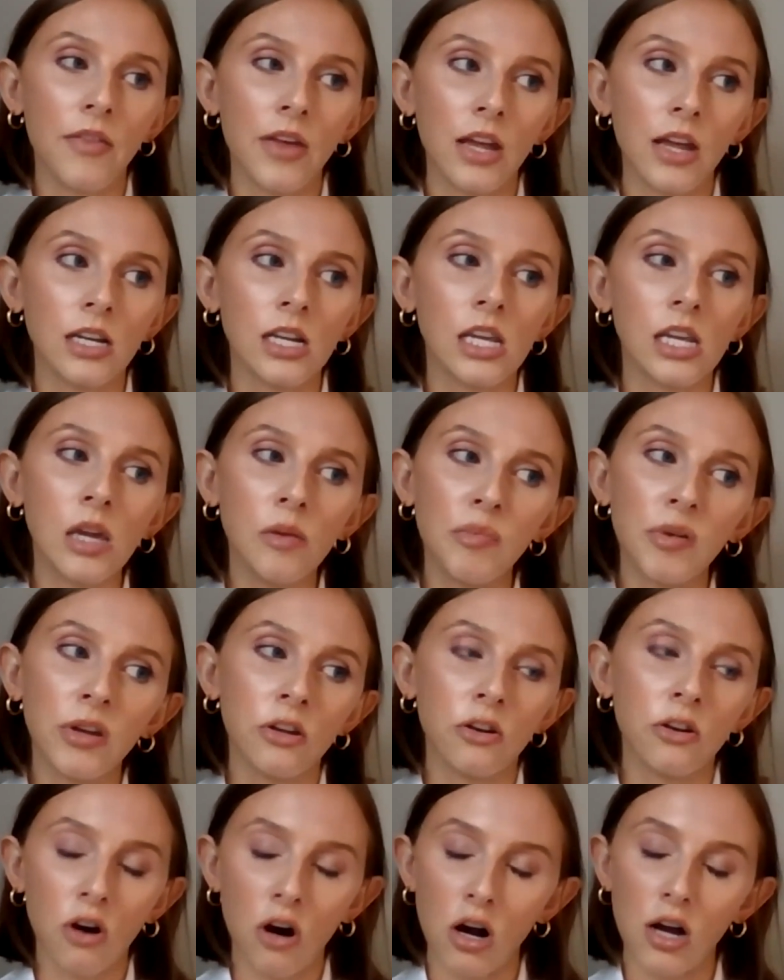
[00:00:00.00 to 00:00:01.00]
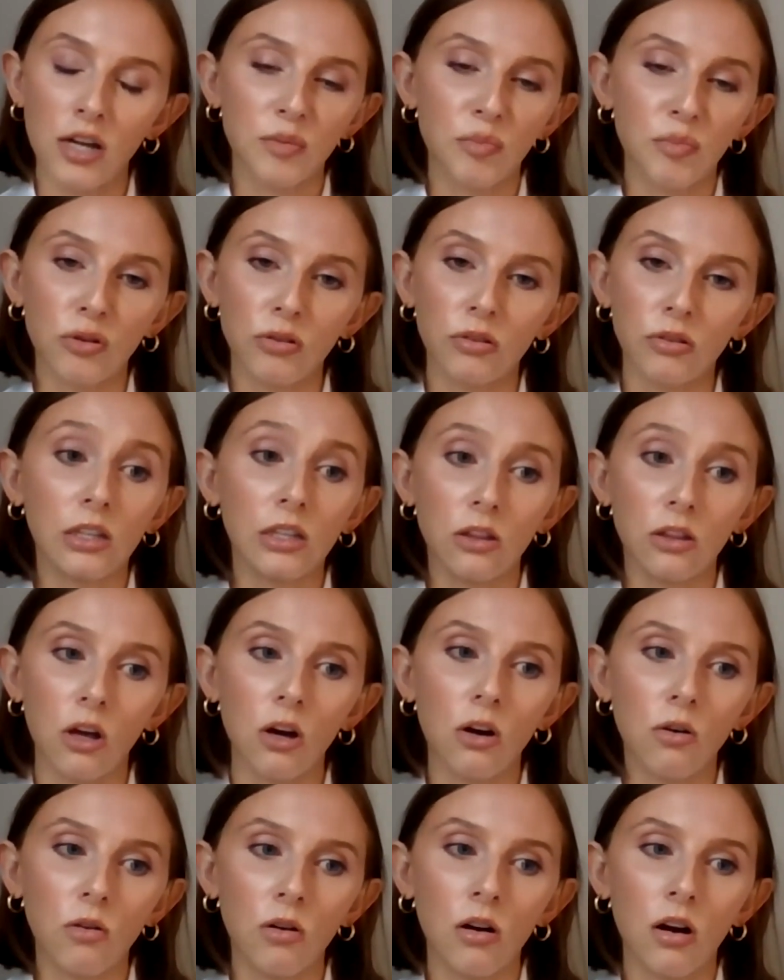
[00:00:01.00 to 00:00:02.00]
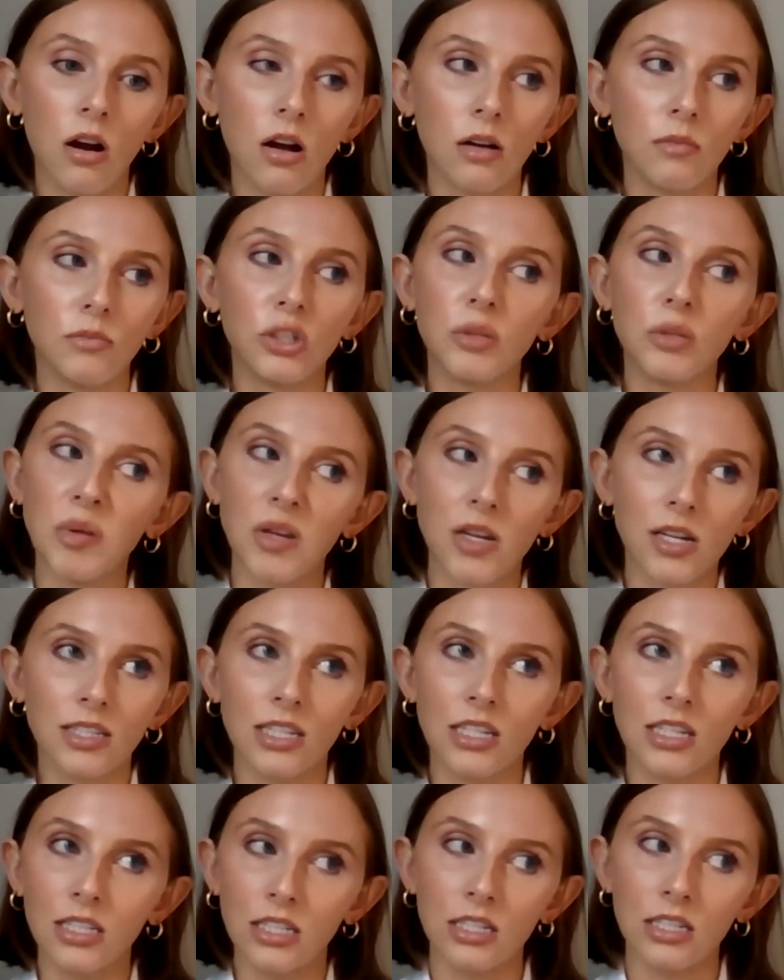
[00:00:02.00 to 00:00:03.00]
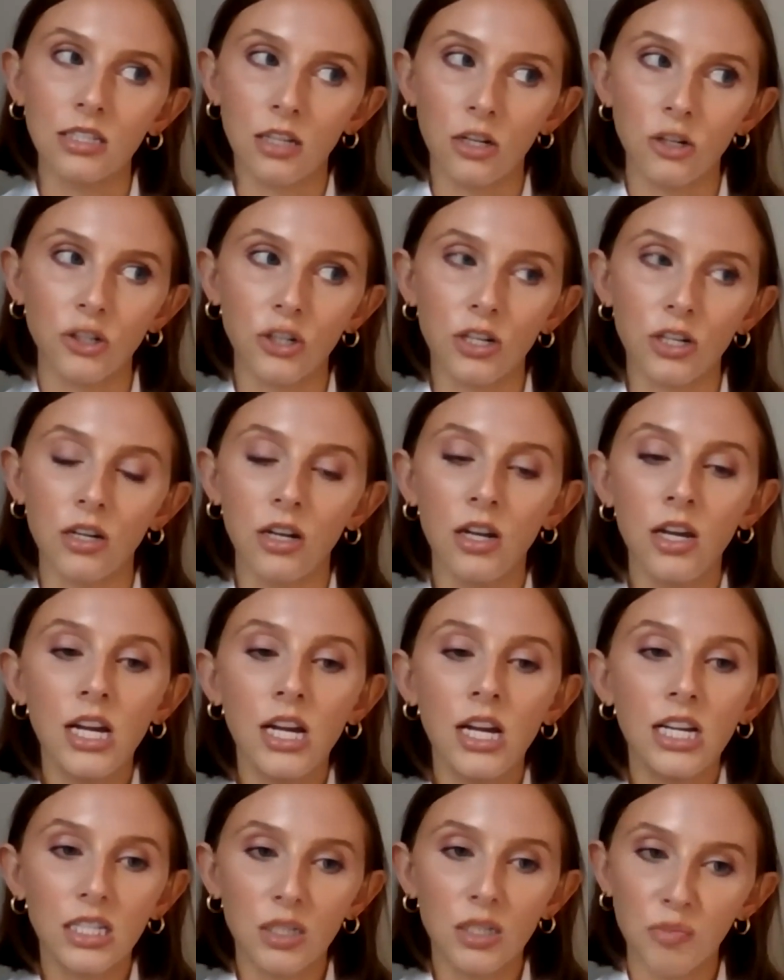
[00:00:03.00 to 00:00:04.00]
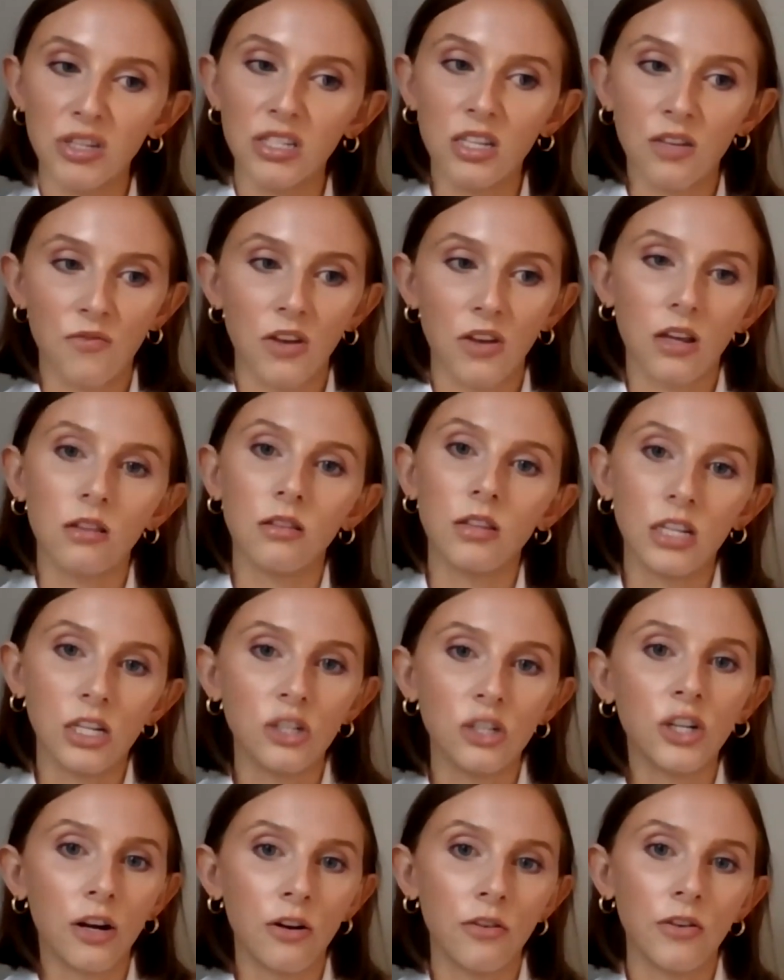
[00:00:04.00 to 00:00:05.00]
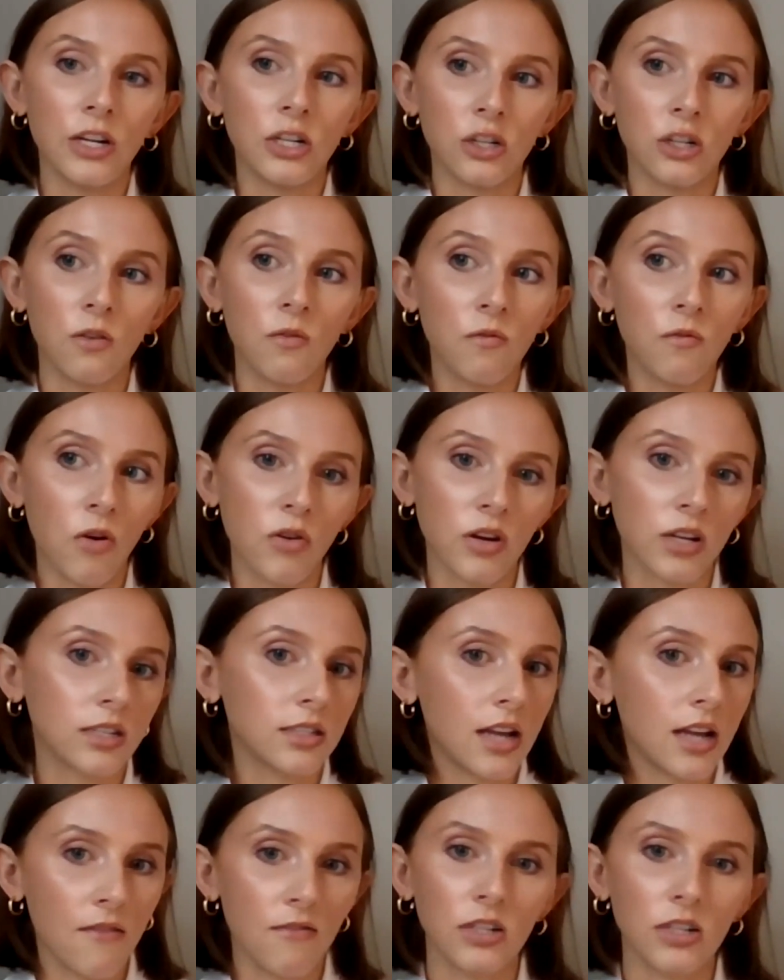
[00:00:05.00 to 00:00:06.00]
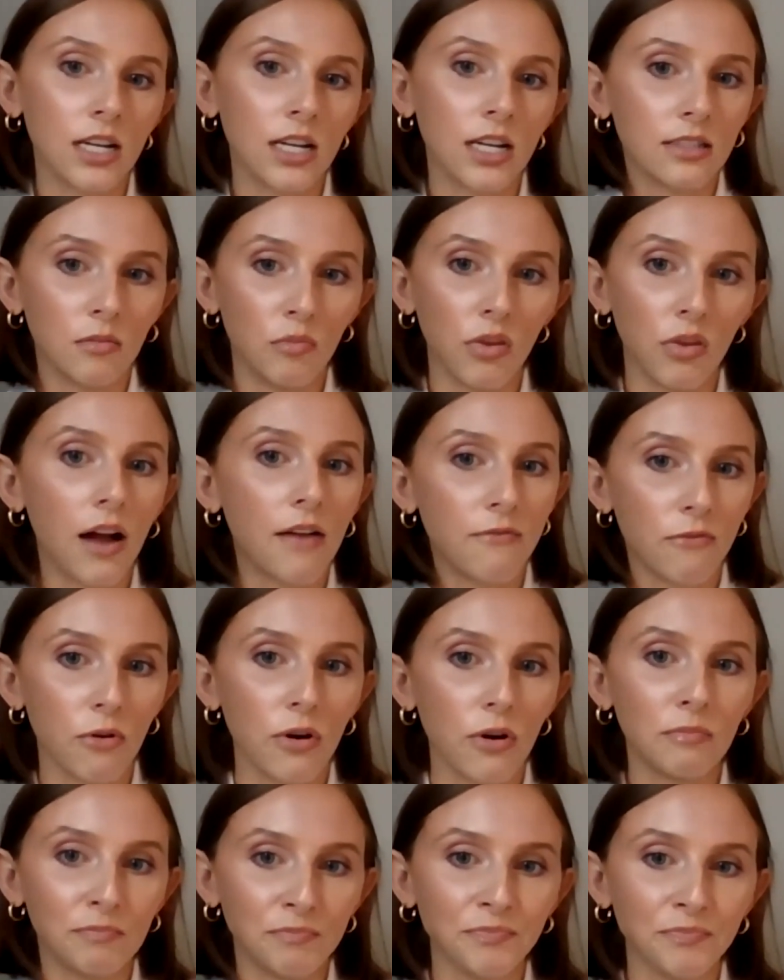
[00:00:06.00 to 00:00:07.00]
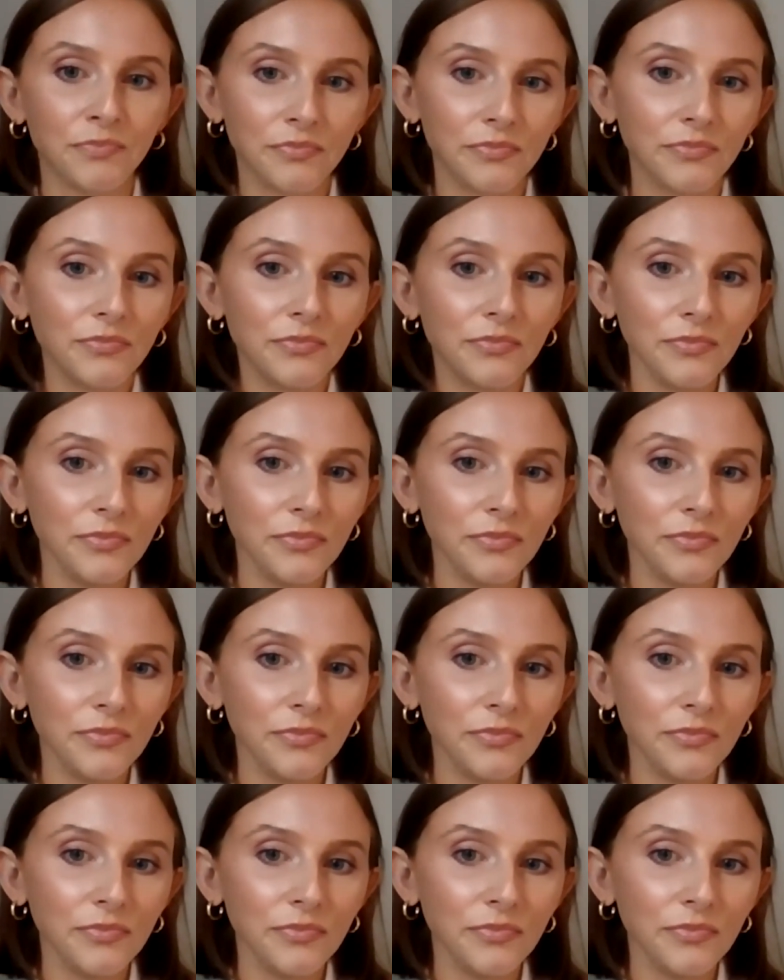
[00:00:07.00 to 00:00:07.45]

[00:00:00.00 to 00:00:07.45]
And then keeping your cost per lead low, just because this is such a specific lead generation focused advertising platform.